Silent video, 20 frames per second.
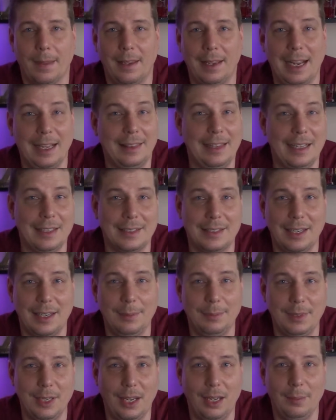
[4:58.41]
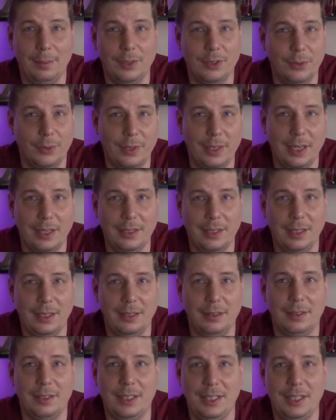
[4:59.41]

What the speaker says: At that same time in 2018,